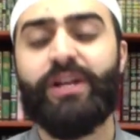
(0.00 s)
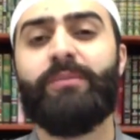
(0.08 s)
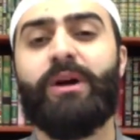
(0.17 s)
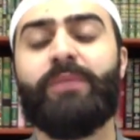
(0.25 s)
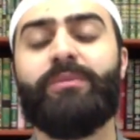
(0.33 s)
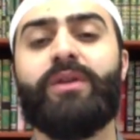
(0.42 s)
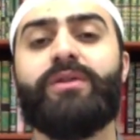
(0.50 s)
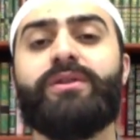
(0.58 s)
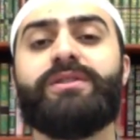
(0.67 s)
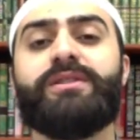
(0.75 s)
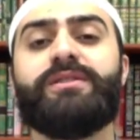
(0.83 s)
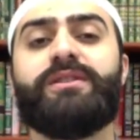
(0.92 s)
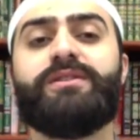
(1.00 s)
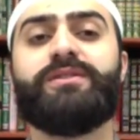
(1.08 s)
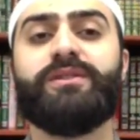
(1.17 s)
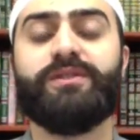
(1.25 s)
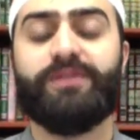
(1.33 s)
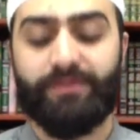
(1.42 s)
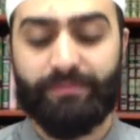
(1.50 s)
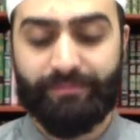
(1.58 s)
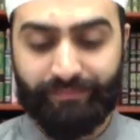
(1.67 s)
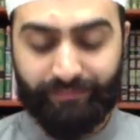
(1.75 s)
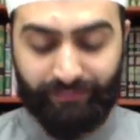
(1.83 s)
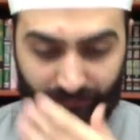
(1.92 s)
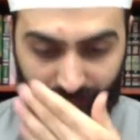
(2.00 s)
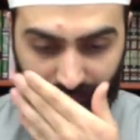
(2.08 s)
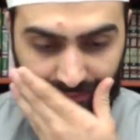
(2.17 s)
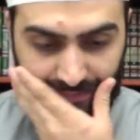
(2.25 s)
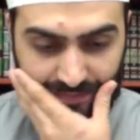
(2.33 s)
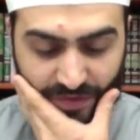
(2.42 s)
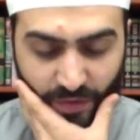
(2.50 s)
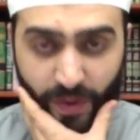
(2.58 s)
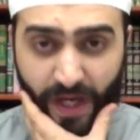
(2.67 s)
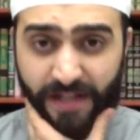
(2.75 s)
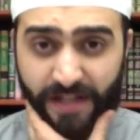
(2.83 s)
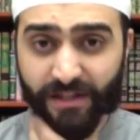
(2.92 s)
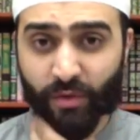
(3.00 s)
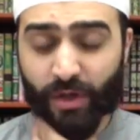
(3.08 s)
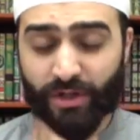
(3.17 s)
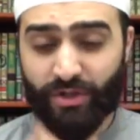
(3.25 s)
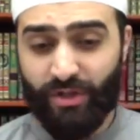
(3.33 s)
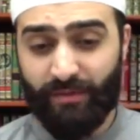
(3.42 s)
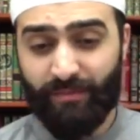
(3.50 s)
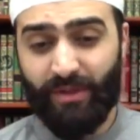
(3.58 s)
my brothers and sisters, we asked the question